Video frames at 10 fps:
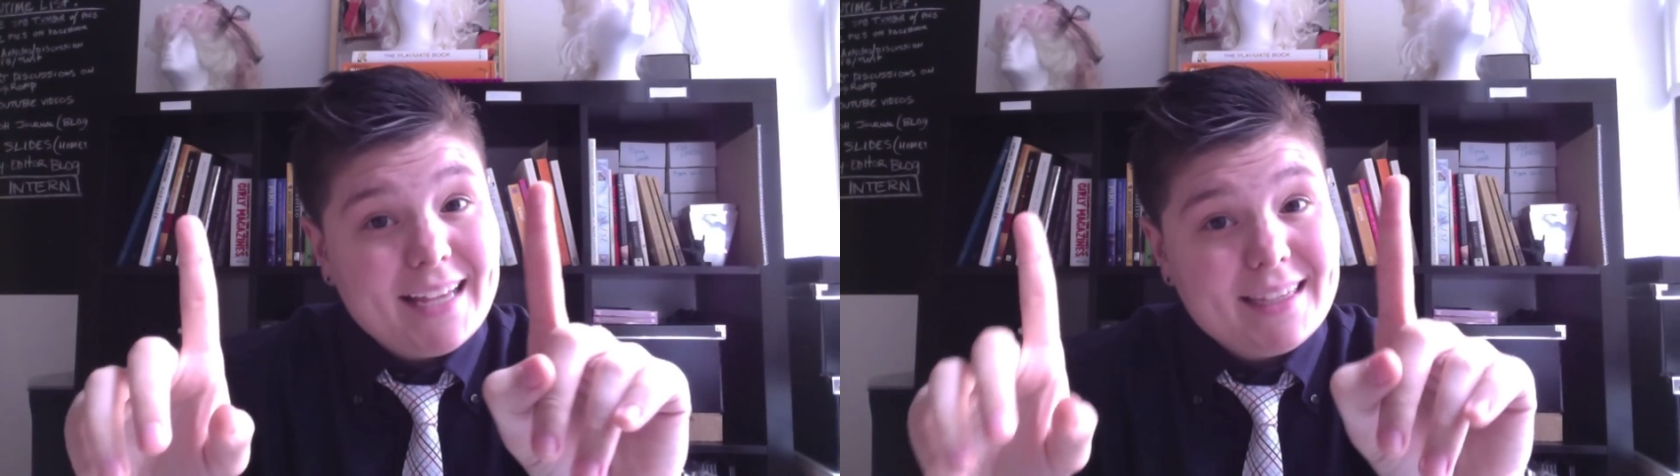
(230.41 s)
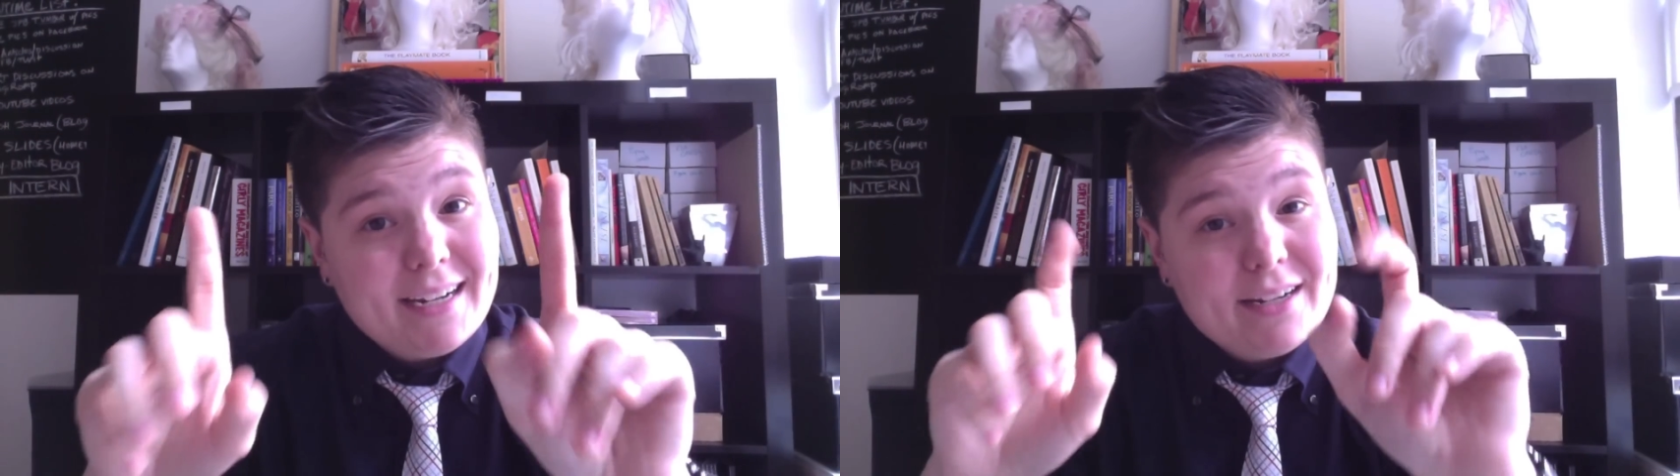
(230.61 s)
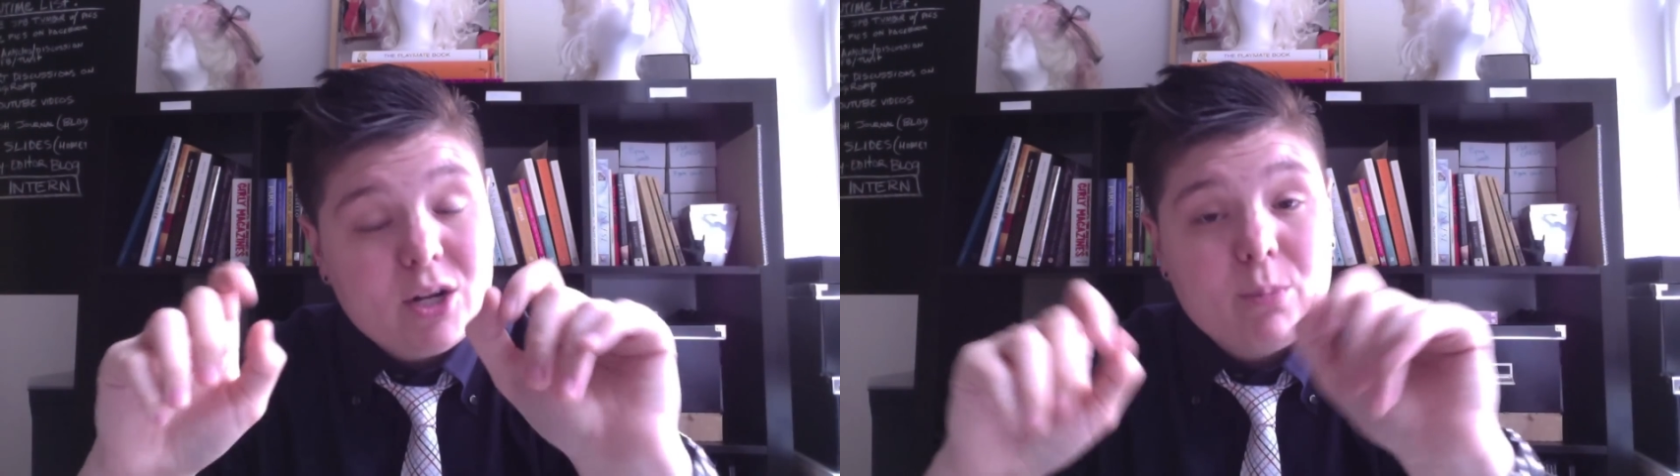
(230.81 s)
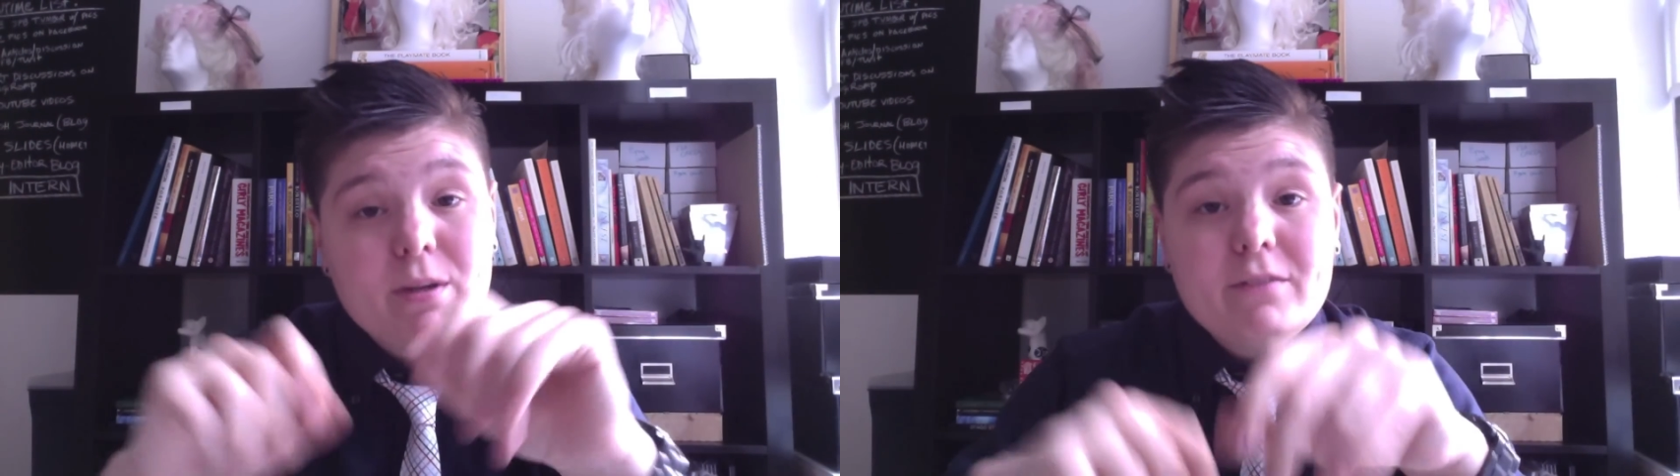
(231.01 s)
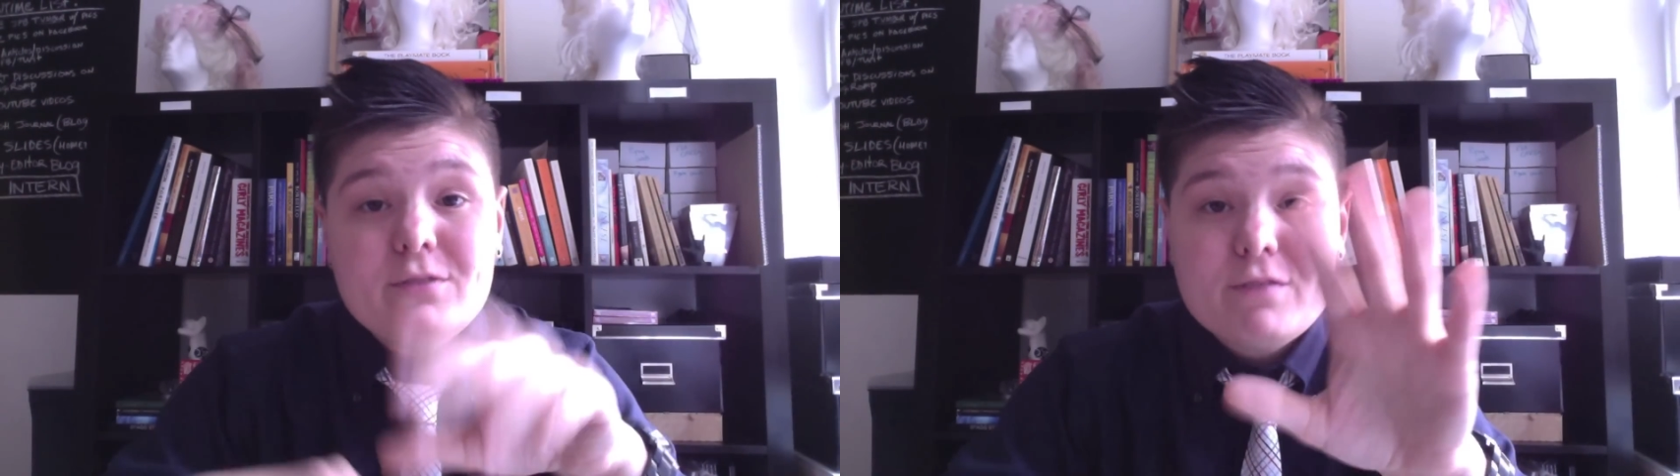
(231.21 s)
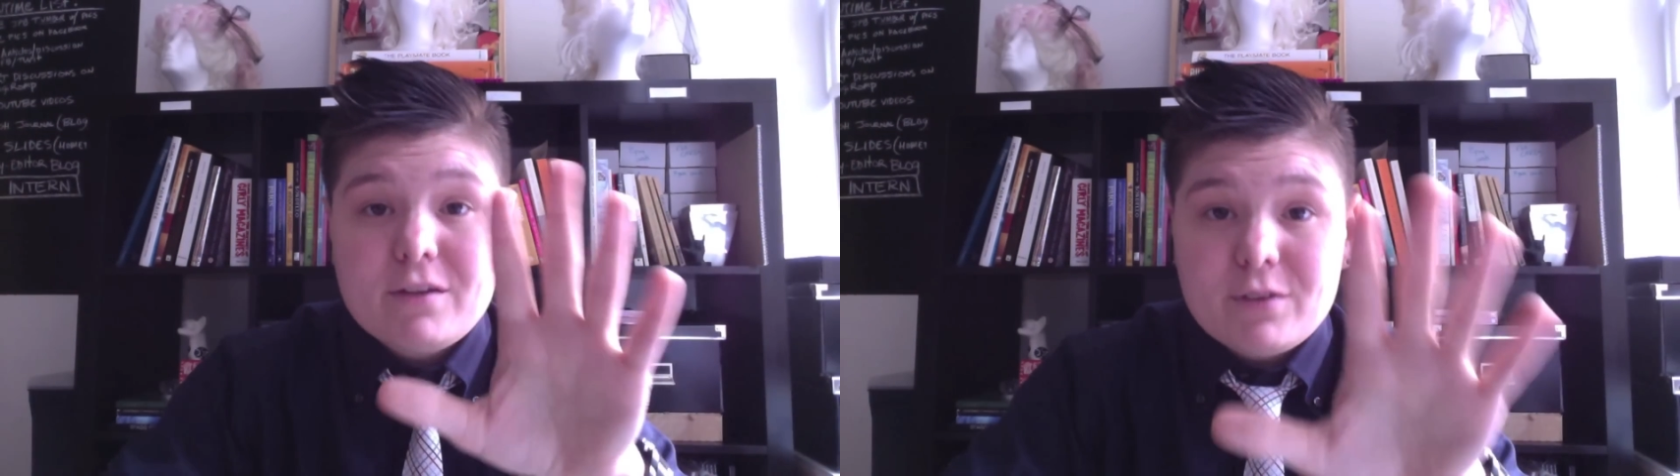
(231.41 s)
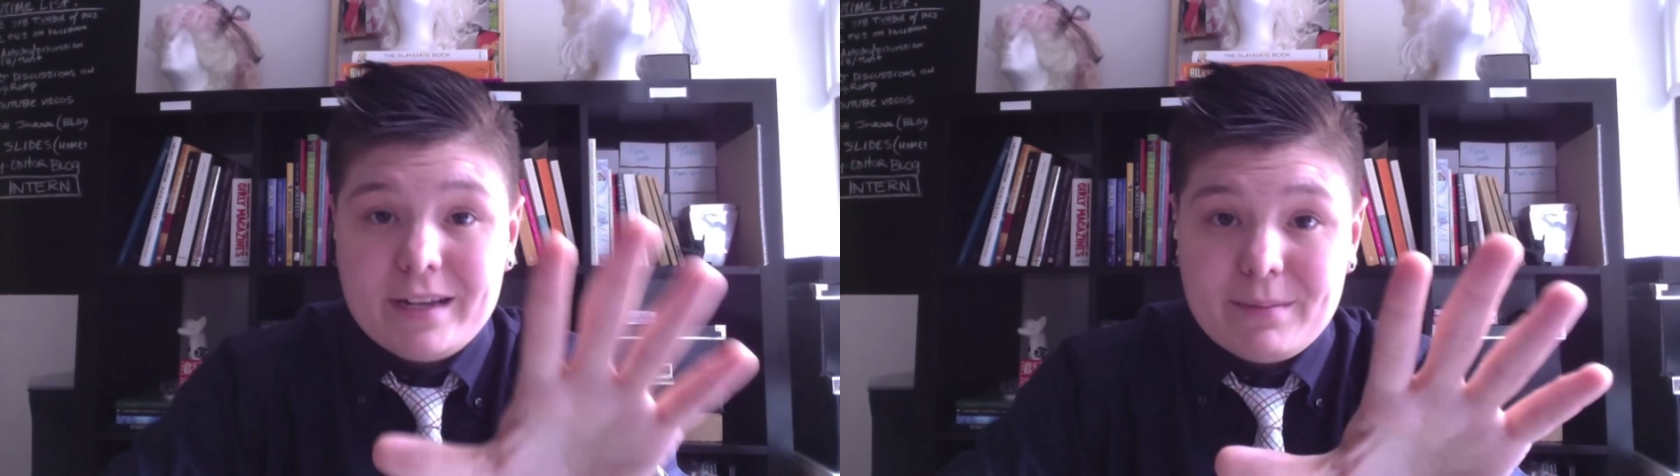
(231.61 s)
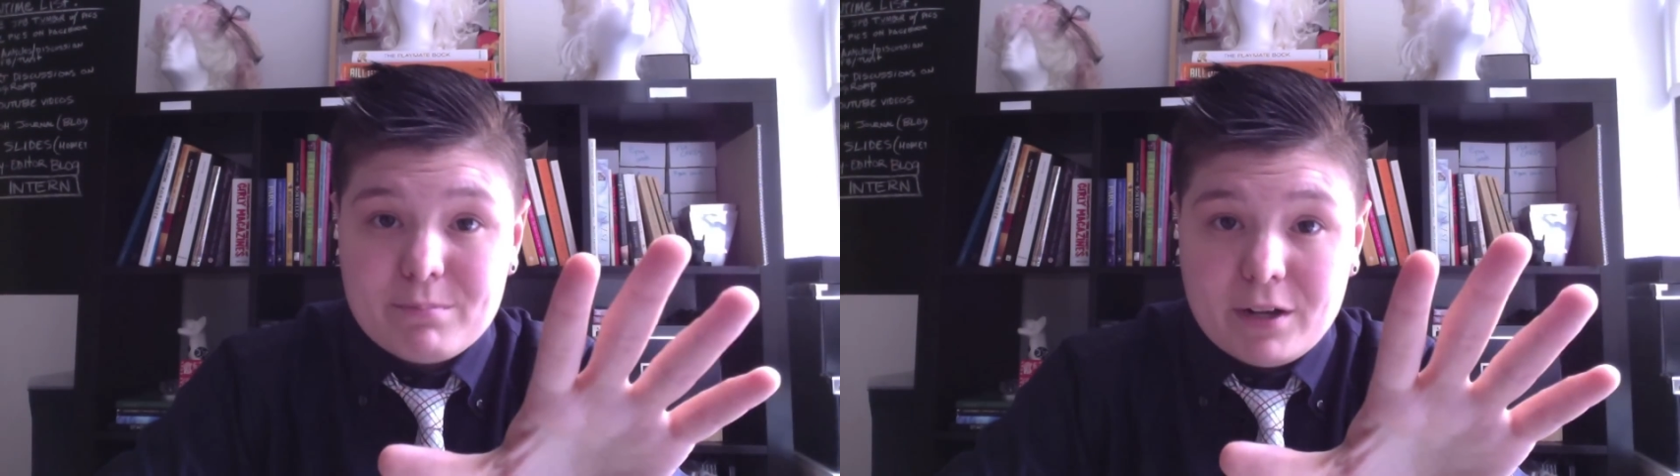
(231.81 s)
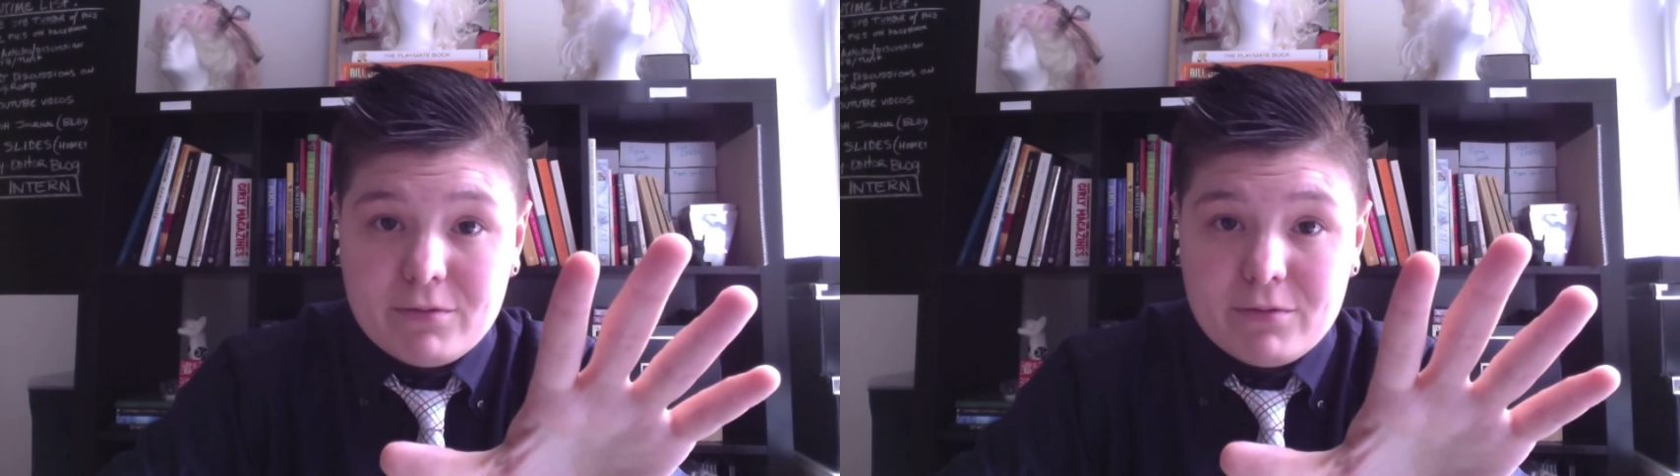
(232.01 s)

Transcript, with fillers: Not that I know, but if you've ever eaten